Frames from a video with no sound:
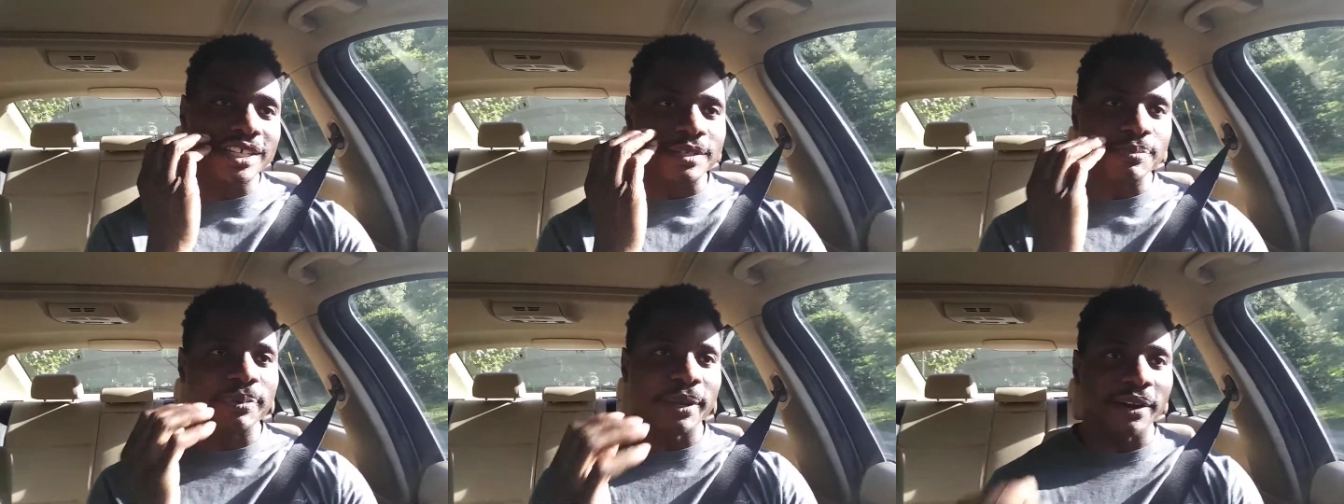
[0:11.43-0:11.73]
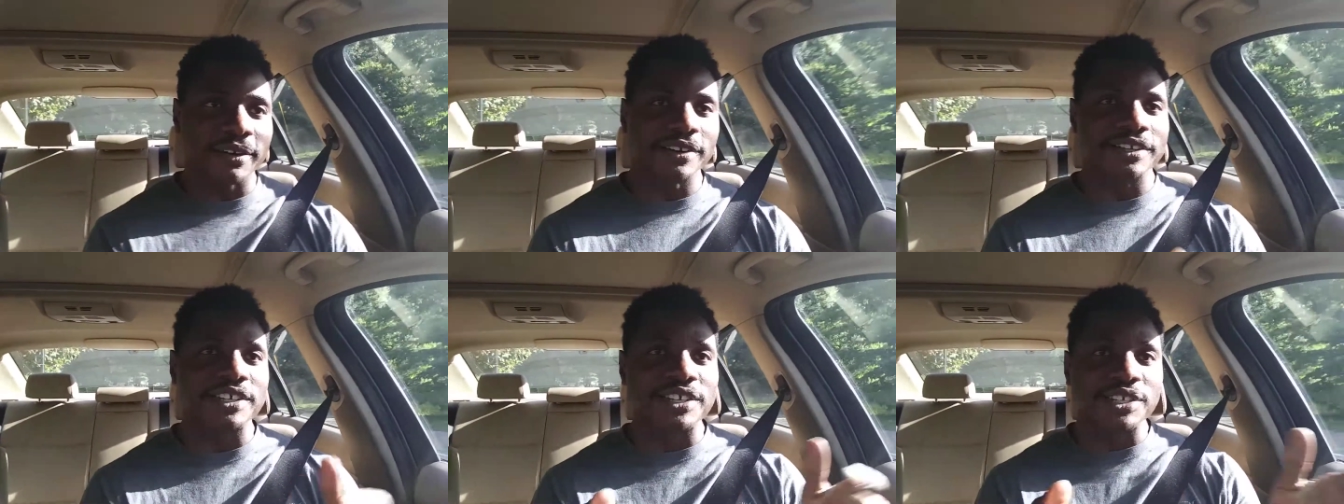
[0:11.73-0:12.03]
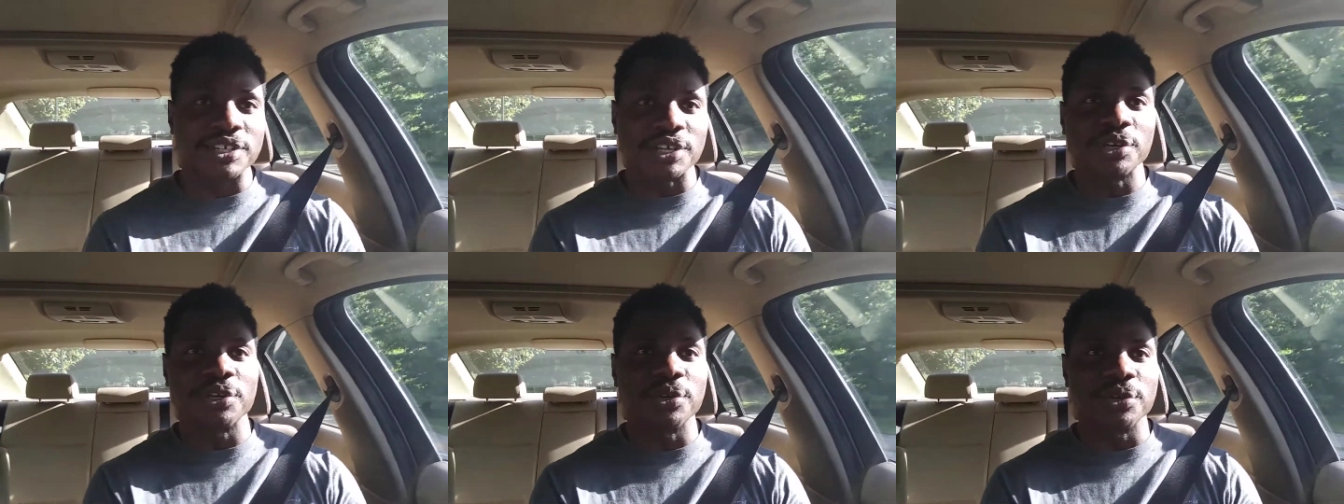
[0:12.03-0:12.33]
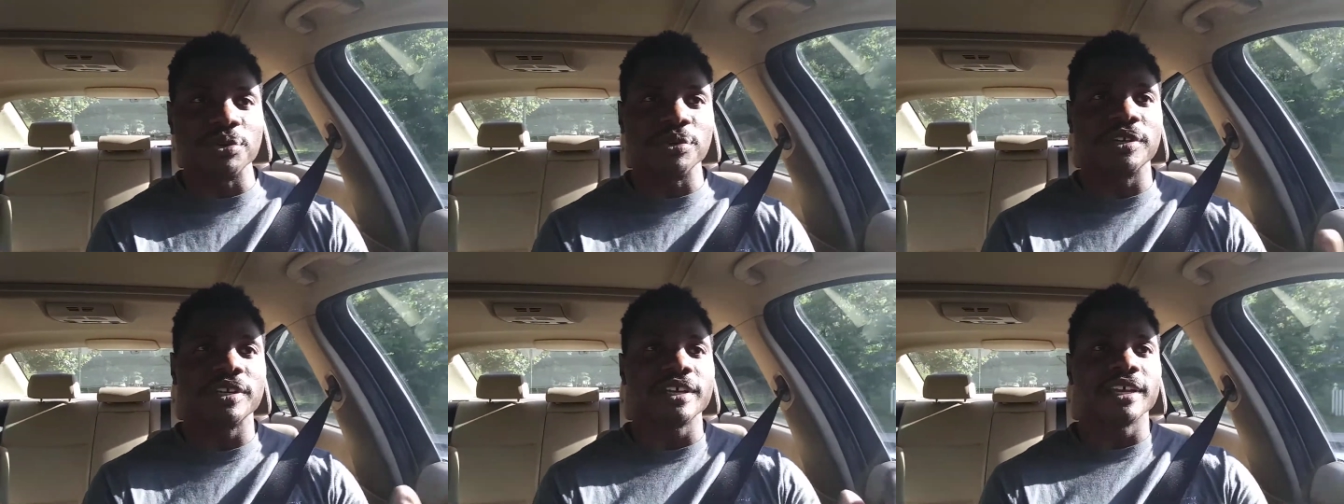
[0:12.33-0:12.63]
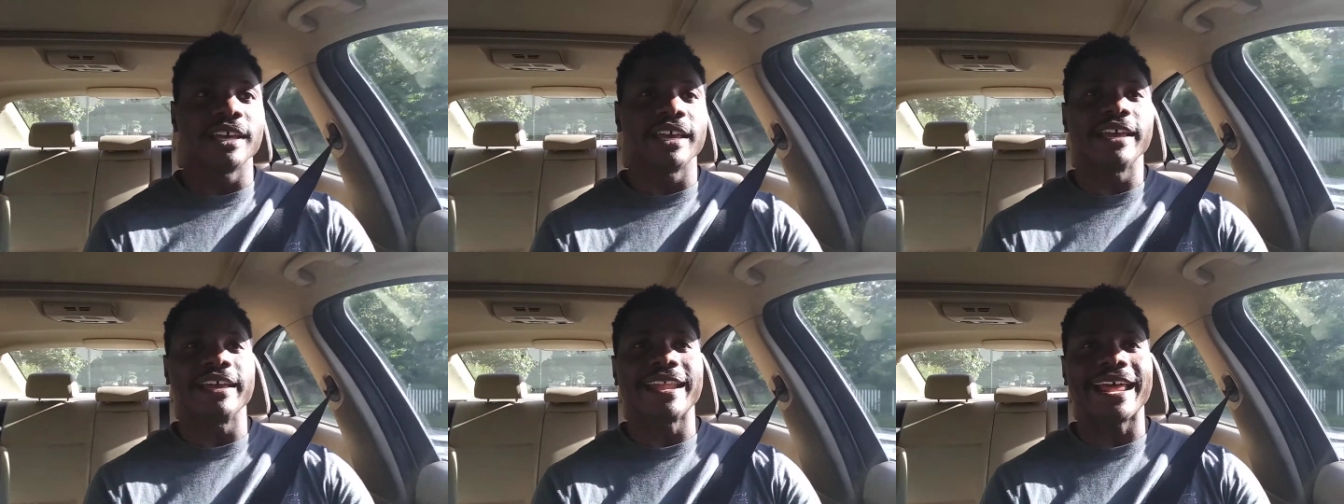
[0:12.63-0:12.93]
His parents sued
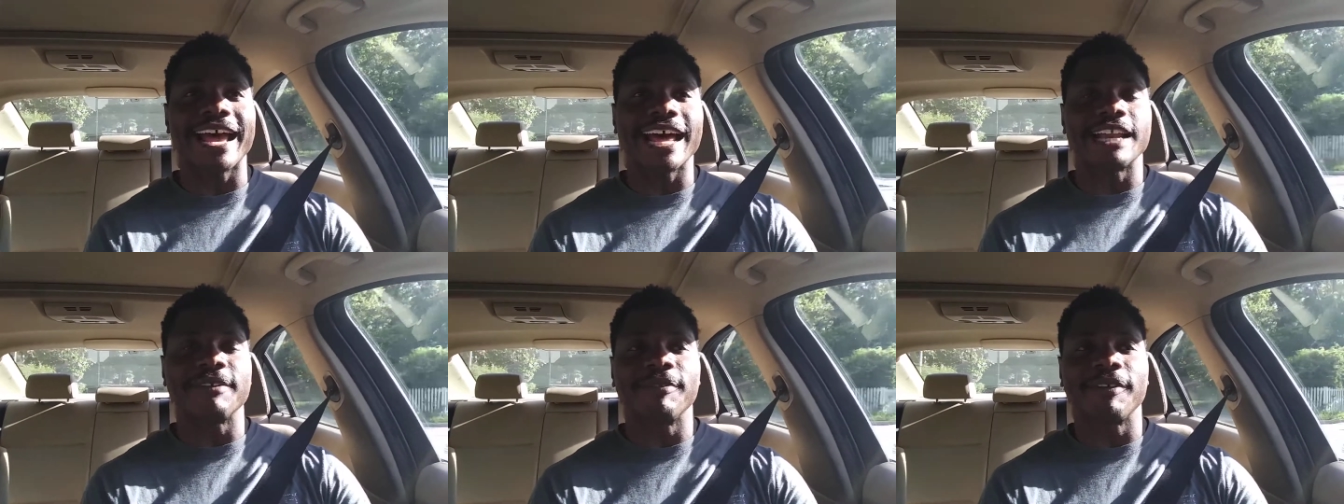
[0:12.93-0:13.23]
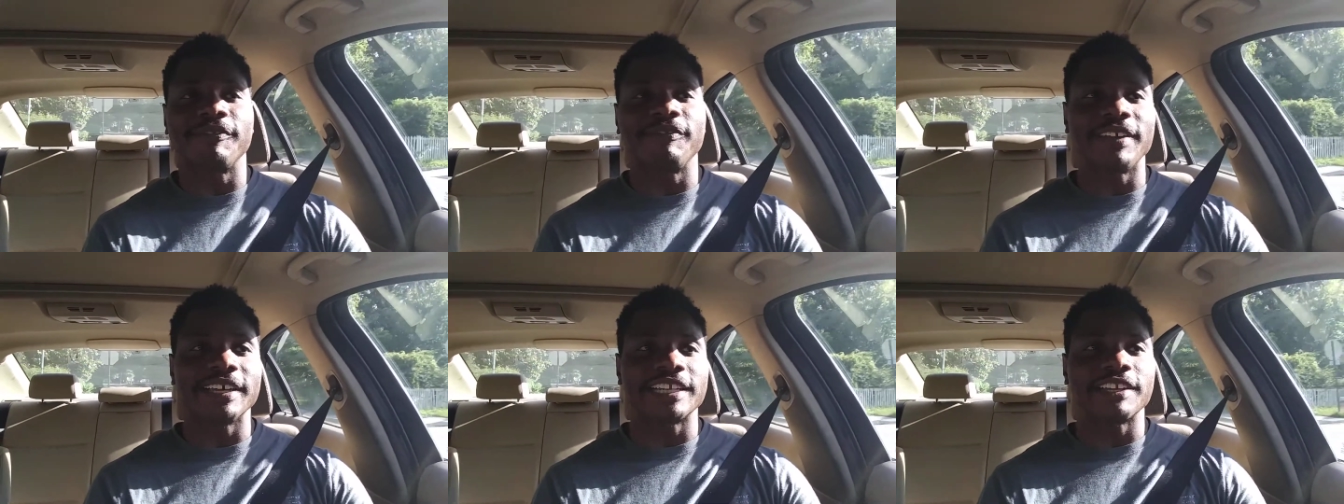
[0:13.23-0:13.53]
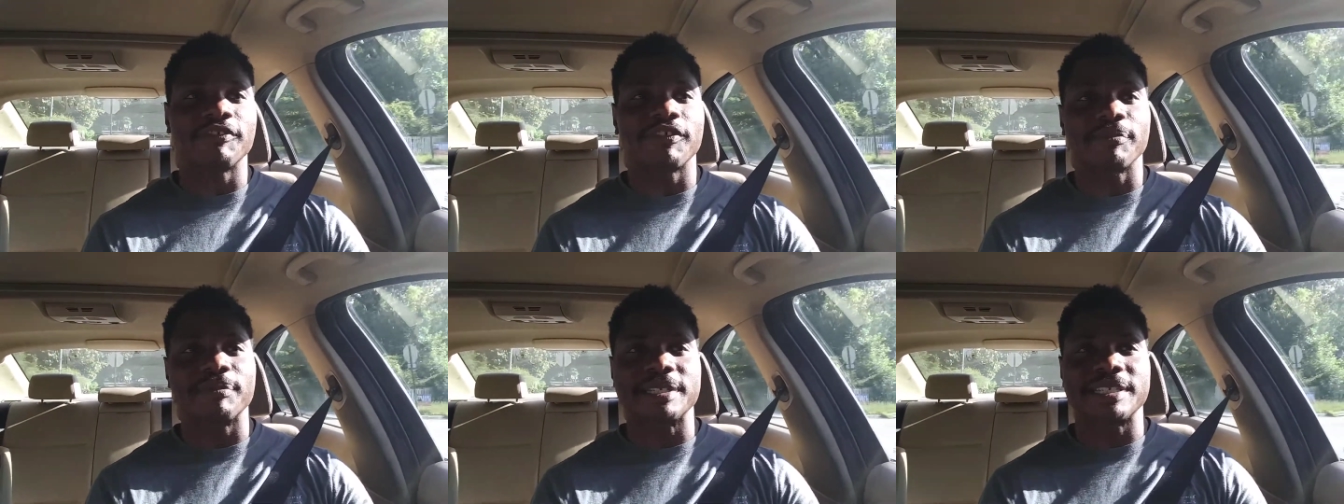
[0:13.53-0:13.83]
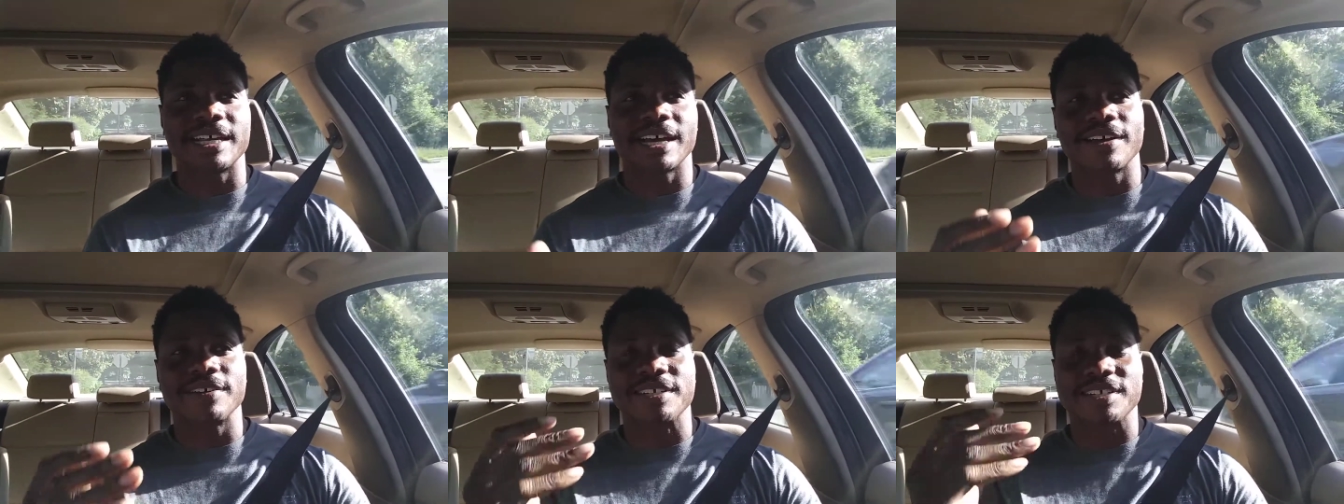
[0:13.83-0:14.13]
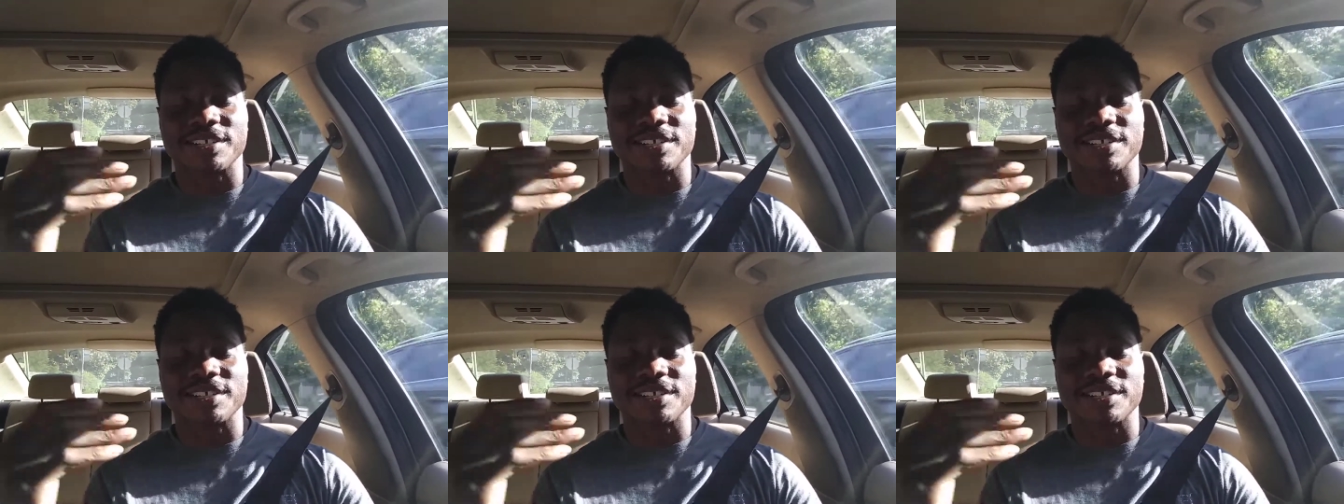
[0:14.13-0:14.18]
and had him evicted from his house.